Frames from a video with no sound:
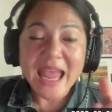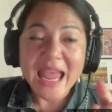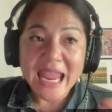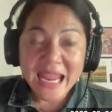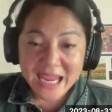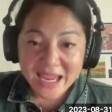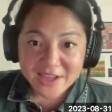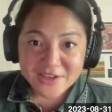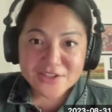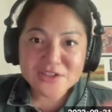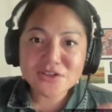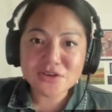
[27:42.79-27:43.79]
And
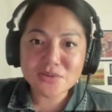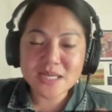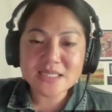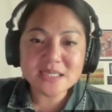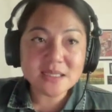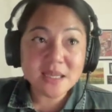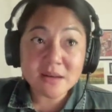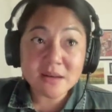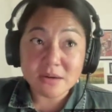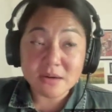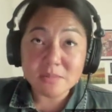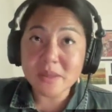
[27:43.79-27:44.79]
you as a
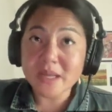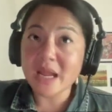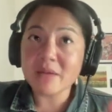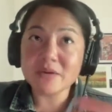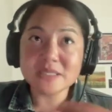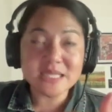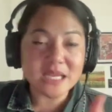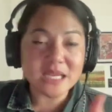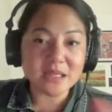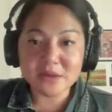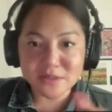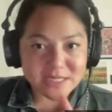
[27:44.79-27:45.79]
leader, but I would say
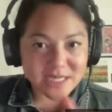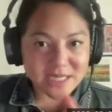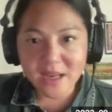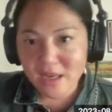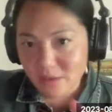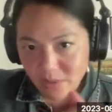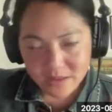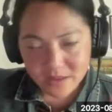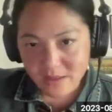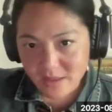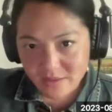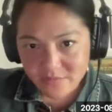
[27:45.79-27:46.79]
leader is anyone in
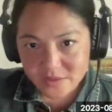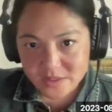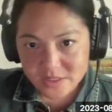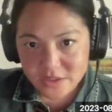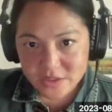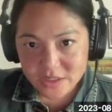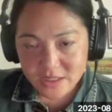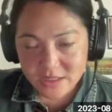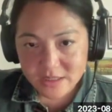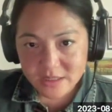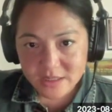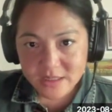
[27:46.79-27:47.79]
the conversation,
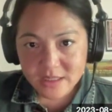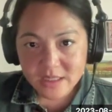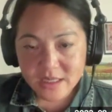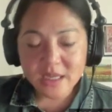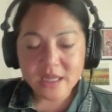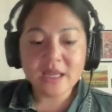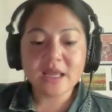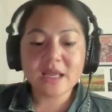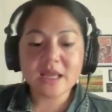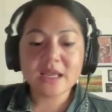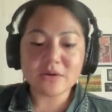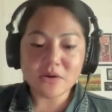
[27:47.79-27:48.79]

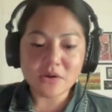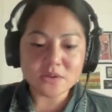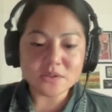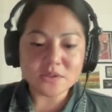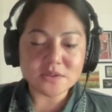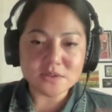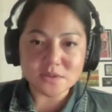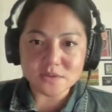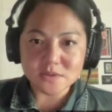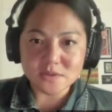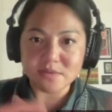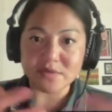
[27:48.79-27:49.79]
can also do
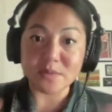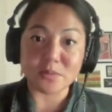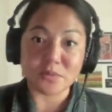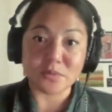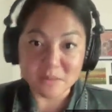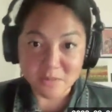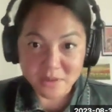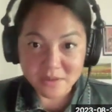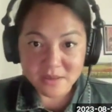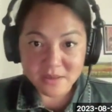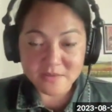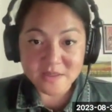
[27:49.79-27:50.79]
sort of the
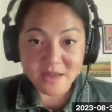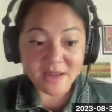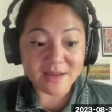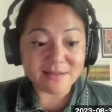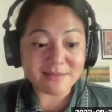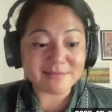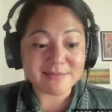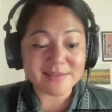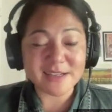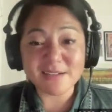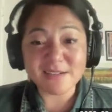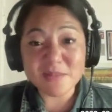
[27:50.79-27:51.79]
pre-work of saying,
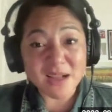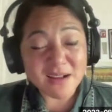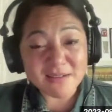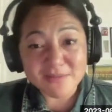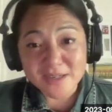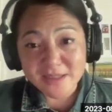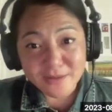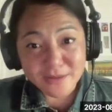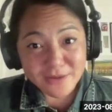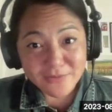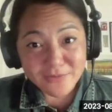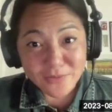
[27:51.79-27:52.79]
I'm not really
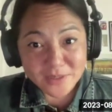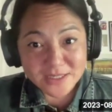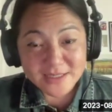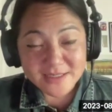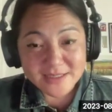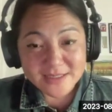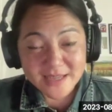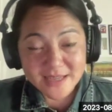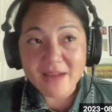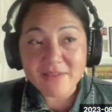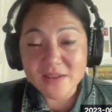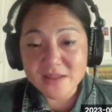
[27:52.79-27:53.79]
looking forward to
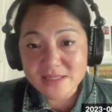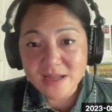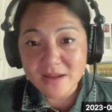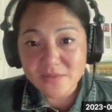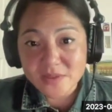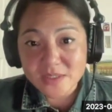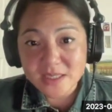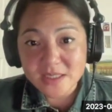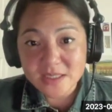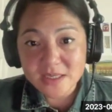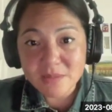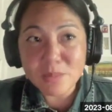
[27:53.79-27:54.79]
having this
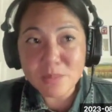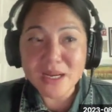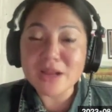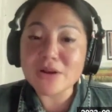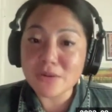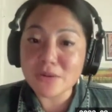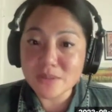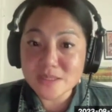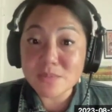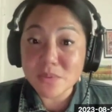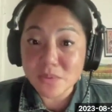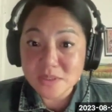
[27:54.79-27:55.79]
conversation, but I know it's
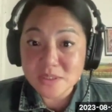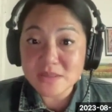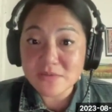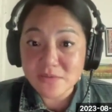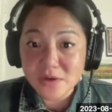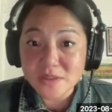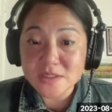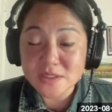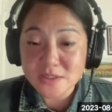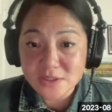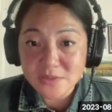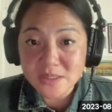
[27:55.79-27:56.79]
important for us to
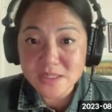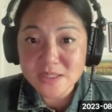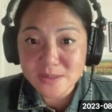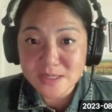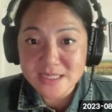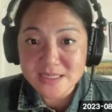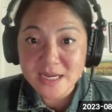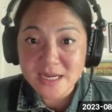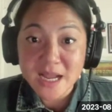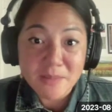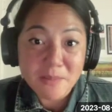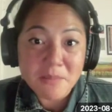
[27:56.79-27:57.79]
do it so it doesn't
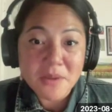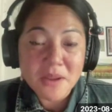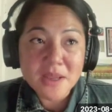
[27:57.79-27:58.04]
come